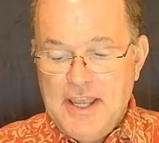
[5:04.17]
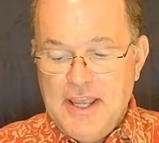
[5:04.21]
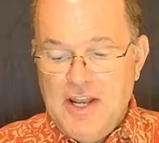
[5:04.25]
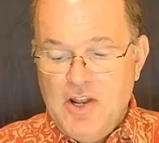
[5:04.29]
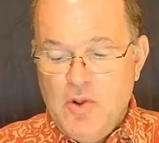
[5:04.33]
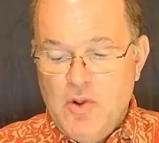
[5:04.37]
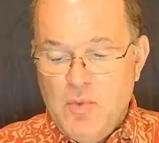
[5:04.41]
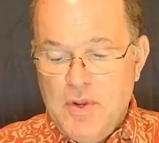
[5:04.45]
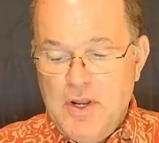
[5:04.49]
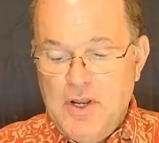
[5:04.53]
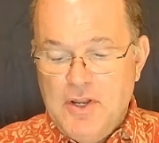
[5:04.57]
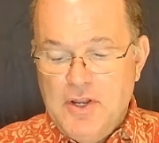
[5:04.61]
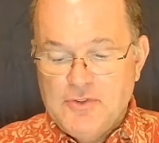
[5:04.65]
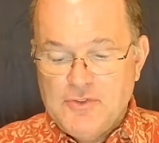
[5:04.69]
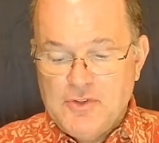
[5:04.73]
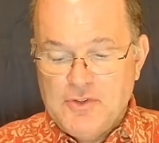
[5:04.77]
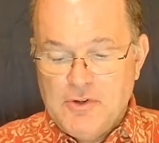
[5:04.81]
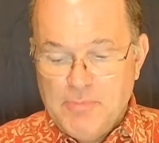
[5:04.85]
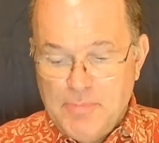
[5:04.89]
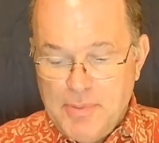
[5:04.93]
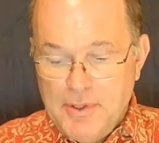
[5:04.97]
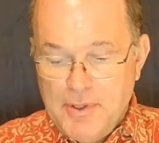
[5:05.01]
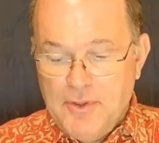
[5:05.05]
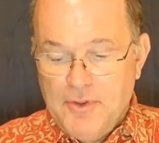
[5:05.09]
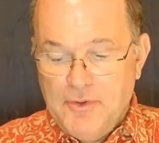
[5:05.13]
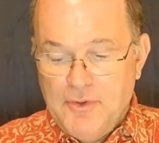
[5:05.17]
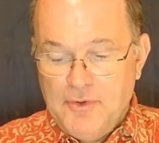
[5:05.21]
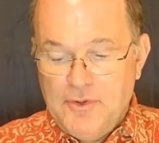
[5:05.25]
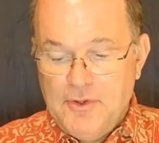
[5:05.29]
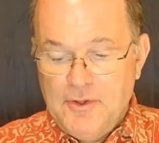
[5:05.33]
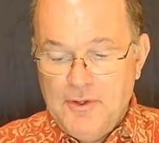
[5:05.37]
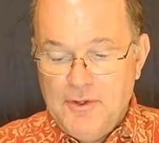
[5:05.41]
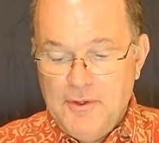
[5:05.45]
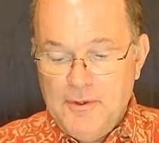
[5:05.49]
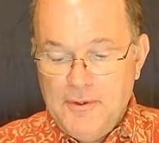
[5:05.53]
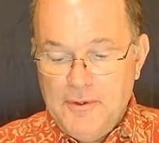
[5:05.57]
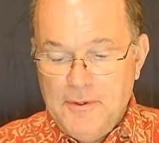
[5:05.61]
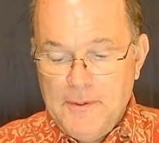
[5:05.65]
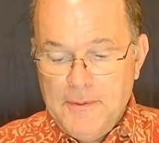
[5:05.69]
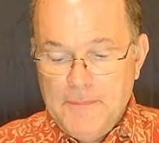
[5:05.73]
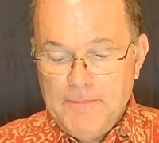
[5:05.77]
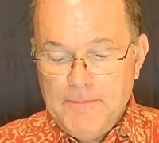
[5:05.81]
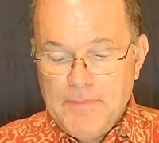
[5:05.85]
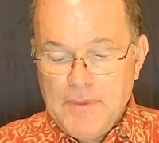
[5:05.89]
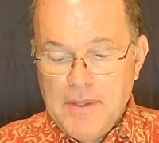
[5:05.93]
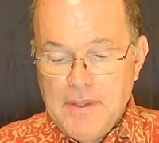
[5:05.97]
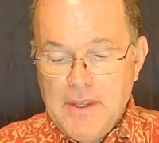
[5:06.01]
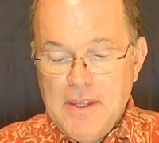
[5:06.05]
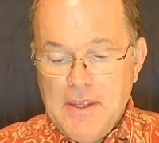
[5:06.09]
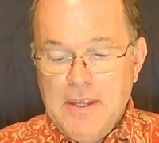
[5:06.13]
and the windows are built.
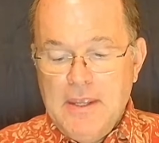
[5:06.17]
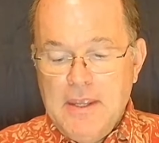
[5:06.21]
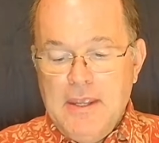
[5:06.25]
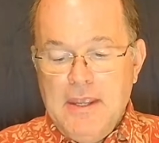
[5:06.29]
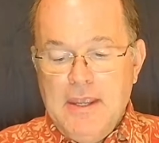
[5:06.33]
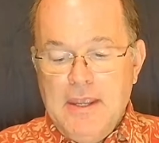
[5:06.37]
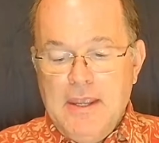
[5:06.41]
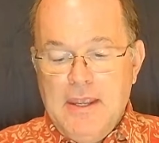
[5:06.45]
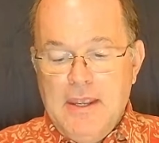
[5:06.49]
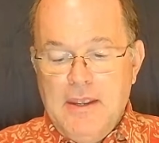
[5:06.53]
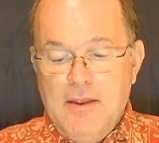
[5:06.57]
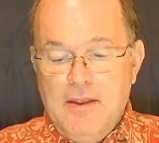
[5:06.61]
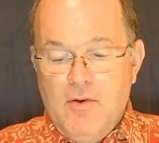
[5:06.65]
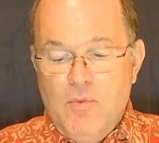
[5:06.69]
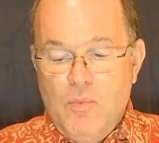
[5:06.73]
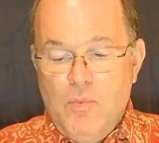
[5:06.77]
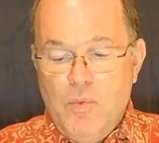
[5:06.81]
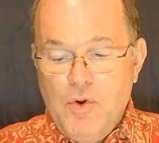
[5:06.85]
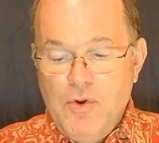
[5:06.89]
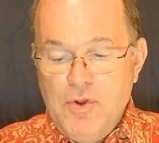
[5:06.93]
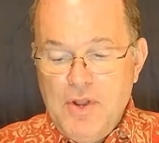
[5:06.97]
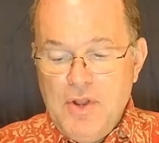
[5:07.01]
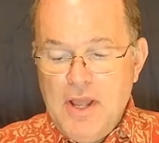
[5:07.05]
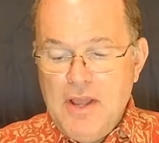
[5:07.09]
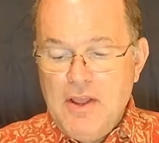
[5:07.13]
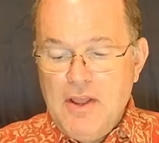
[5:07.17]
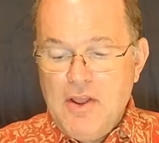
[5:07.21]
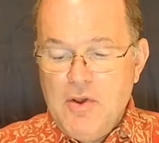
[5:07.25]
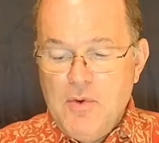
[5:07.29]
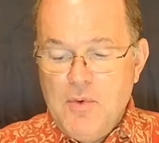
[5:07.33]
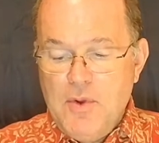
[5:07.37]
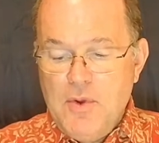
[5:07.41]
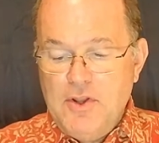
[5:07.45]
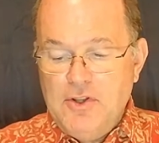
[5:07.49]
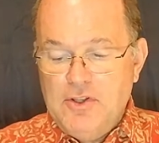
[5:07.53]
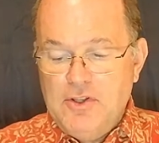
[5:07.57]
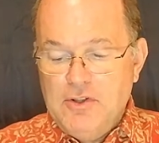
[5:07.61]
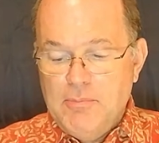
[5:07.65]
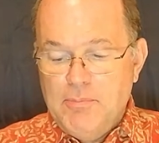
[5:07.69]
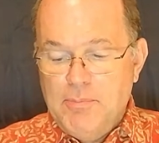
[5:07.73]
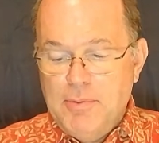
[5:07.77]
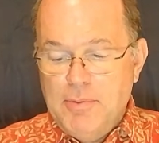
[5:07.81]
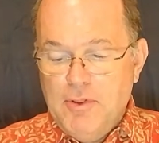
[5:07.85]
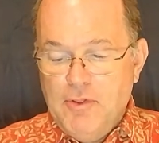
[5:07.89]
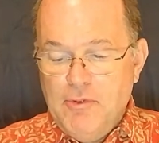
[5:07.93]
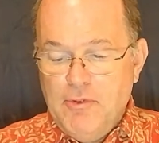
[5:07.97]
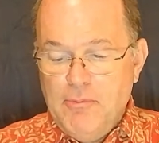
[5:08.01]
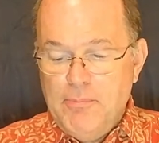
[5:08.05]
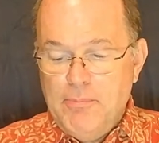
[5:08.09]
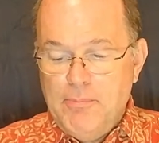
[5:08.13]
We're not going to
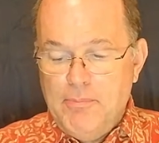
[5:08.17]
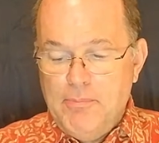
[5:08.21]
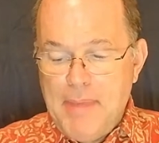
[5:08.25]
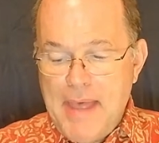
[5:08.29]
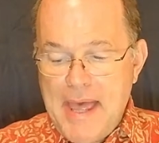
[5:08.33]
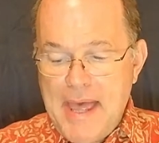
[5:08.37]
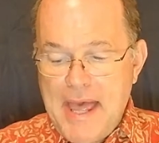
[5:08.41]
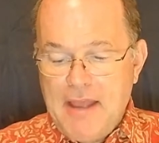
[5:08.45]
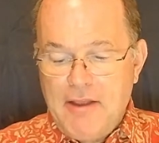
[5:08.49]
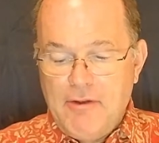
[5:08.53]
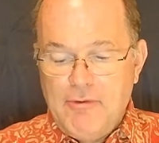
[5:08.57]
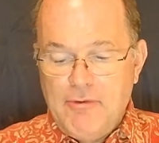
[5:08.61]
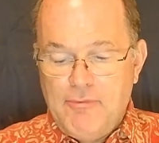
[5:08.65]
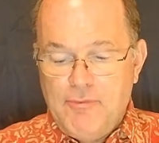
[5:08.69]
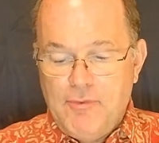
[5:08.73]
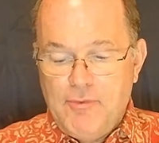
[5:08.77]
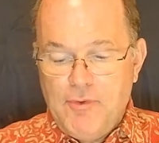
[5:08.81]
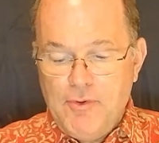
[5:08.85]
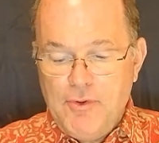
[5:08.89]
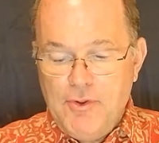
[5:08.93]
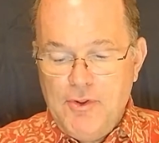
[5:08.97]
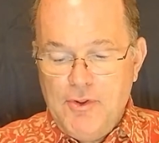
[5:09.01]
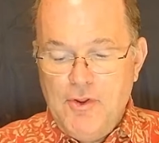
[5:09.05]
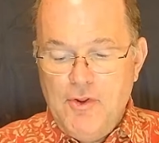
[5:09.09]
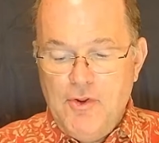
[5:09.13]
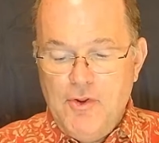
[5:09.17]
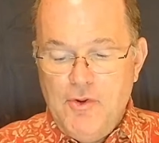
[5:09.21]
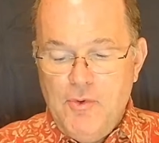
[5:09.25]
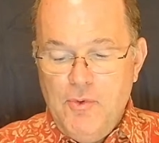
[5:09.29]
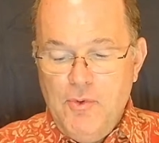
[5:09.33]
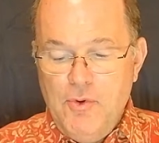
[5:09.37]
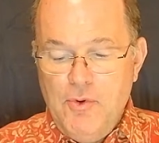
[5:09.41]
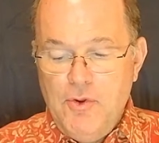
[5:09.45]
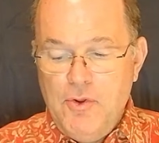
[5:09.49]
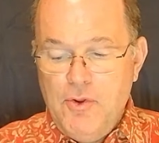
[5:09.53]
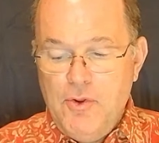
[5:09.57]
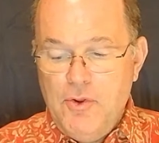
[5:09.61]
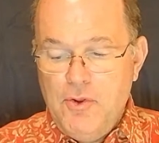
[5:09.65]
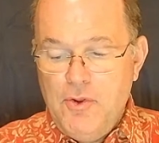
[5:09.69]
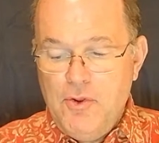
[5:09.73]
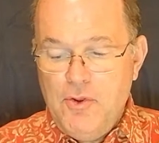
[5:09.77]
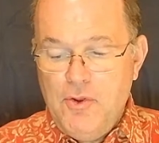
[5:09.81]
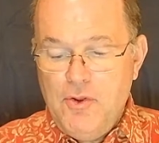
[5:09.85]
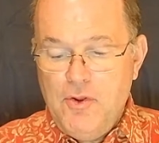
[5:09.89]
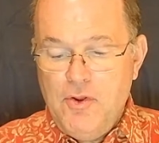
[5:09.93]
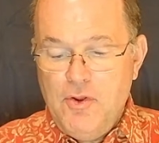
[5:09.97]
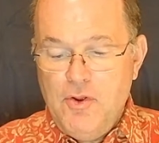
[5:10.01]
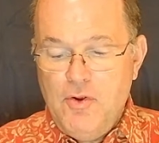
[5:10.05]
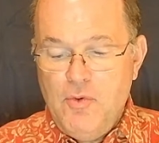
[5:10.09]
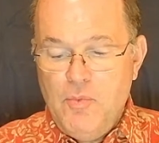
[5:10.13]
build back for you.
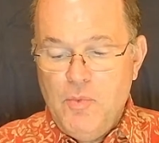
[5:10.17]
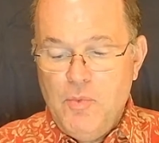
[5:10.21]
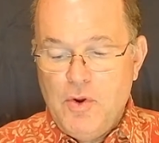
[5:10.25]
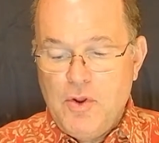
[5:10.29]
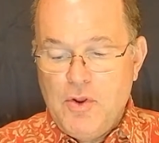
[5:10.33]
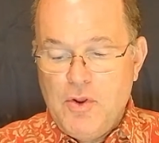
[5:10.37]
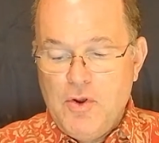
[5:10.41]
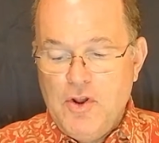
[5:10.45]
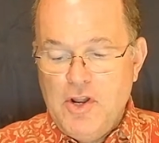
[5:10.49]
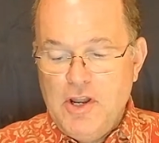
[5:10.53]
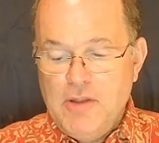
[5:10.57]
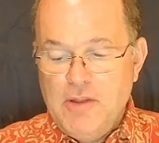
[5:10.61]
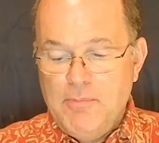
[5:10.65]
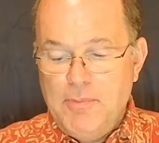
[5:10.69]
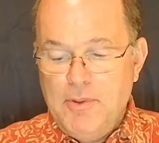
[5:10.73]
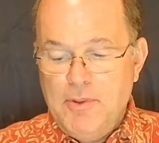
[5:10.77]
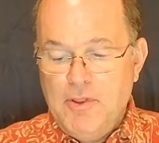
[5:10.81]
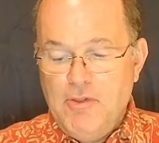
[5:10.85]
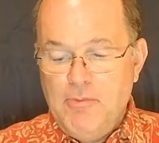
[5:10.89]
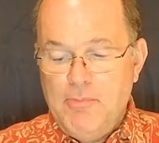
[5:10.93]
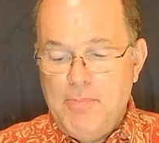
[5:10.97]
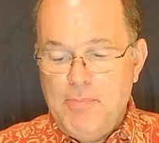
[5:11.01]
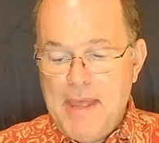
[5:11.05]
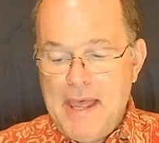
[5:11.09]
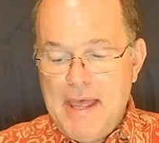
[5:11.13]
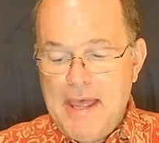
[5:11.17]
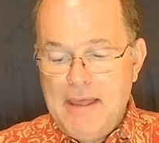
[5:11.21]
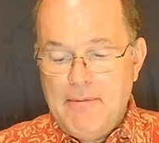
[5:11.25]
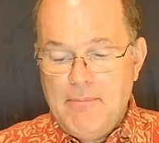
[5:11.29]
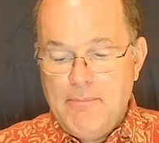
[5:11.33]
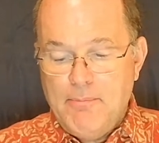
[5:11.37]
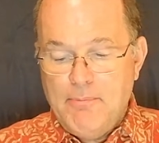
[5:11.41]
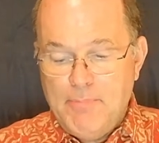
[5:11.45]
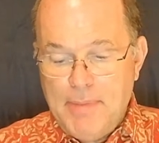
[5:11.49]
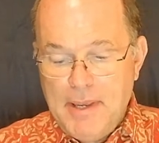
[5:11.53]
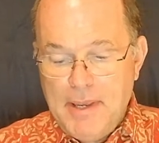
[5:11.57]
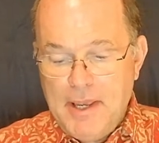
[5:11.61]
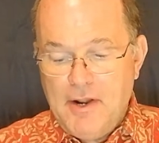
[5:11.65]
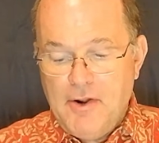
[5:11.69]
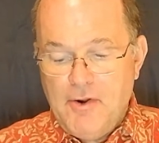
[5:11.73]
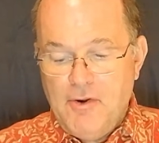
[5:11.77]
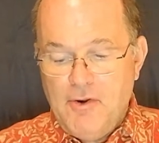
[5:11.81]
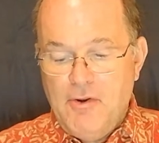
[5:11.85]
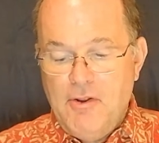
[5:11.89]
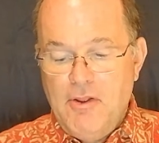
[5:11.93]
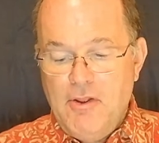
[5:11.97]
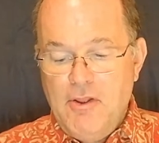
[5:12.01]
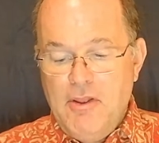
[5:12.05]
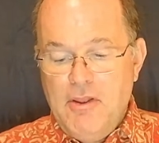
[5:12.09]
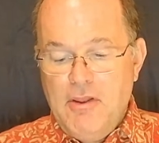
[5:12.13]
We're going to build back
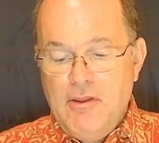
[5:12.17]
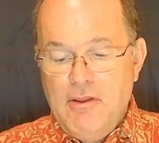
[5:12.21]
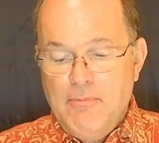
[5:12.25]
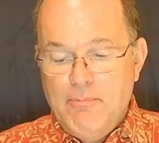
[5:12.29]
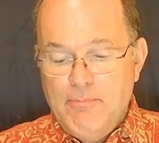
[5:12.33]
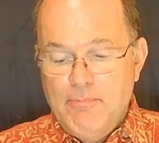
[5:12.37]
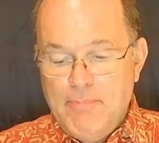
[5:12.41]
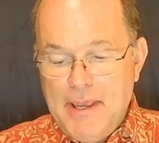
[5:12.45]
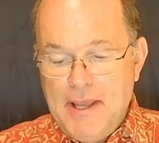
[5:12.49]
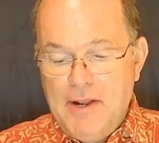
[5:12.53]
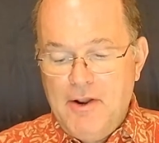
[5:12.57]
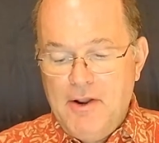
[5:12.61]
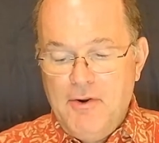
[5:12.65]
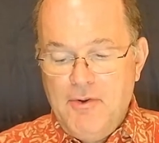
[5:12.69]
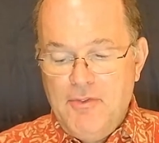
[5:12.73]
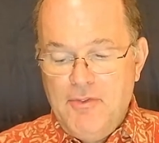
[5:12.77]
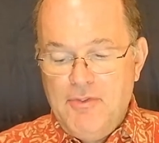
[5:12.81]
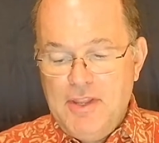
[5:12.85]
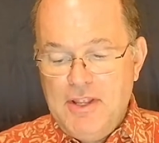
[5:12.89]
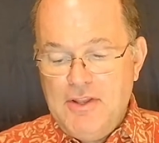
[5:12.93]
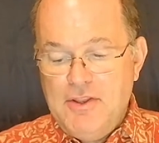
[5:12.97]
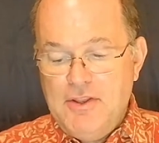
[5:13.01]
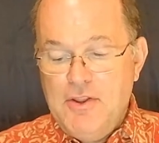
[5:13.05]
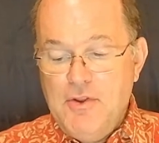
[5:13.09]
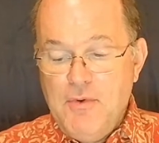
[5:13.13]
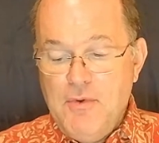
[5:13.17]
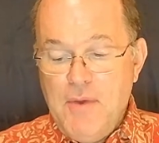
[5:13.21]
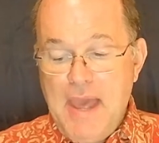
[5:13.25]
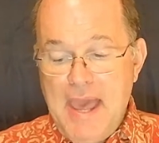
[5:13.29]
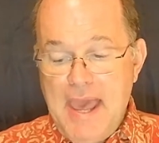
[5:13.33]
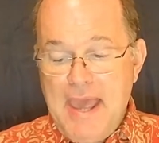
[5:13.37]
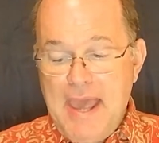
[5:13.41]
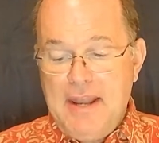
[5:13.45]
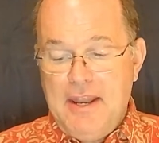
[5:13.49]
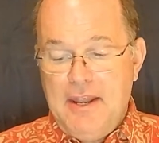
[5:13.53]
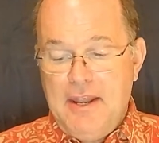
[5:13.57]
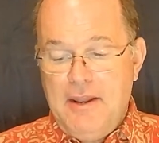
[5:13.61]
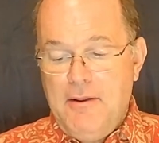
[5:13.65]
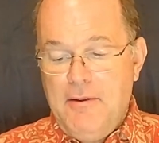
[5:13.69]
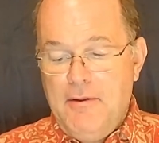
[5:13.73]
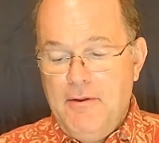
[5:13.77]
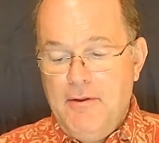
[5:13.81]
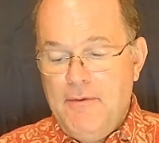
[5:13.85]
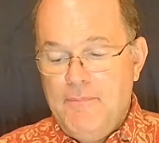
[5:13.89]
better than you had it.